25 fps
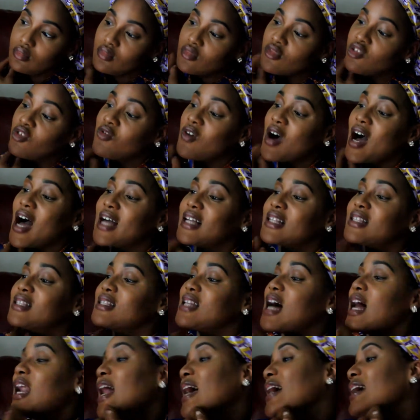Why it's
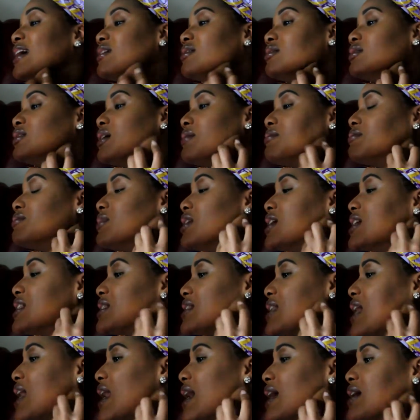not
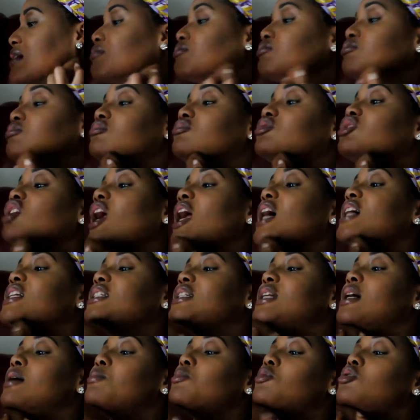like
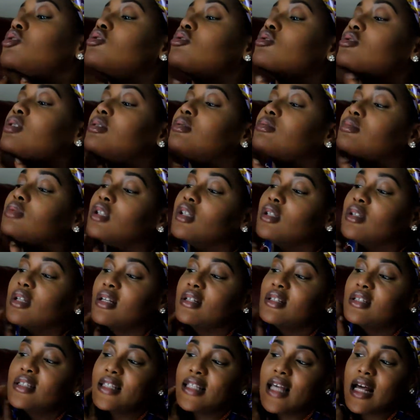Georgina Molo.
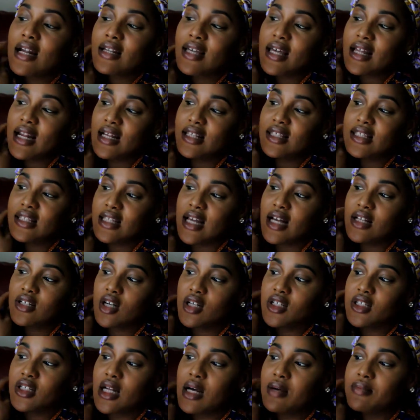And si am kelen sinya
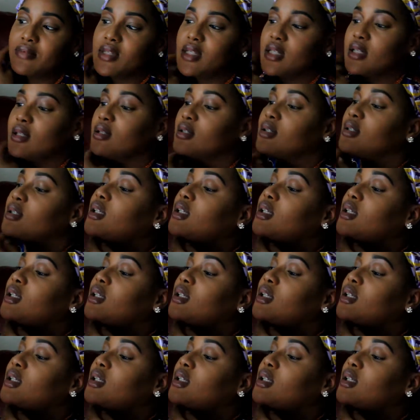Georgina am say.